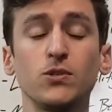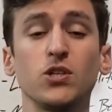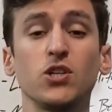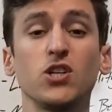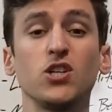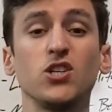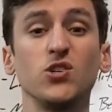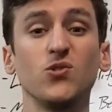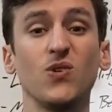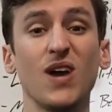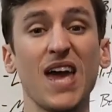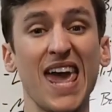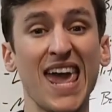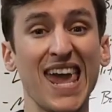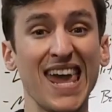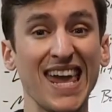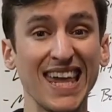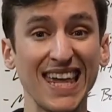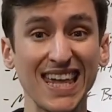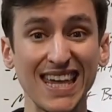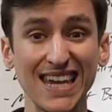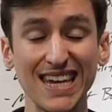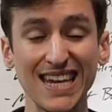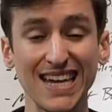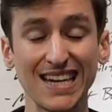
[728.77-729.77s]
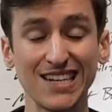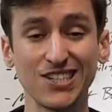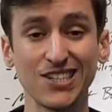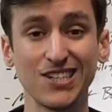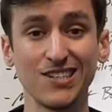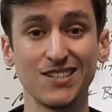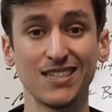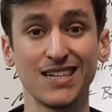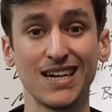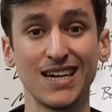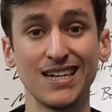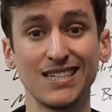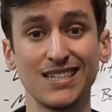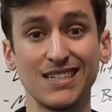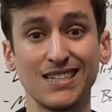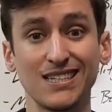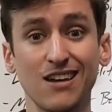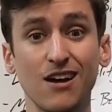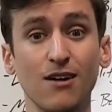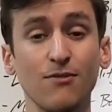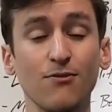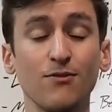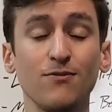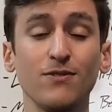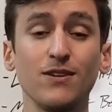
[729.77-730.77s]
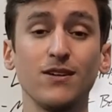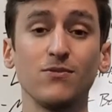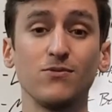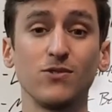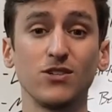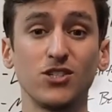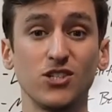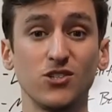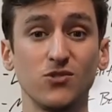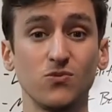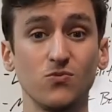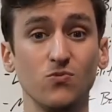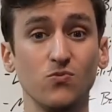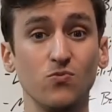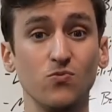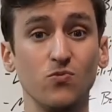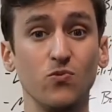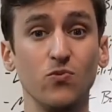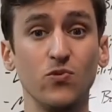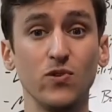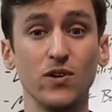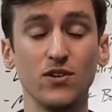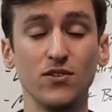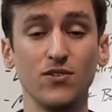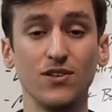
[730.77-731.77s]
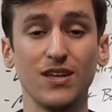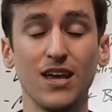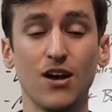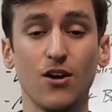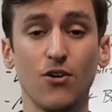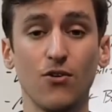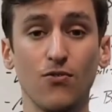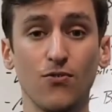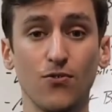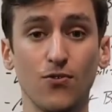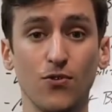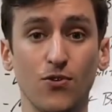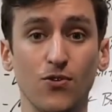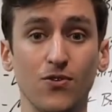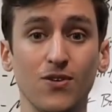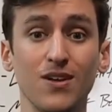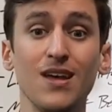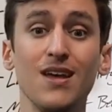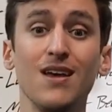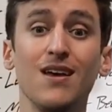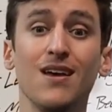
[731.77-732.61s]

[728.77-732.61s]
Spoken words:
you can do hanging exercises off of it, which is really helpful,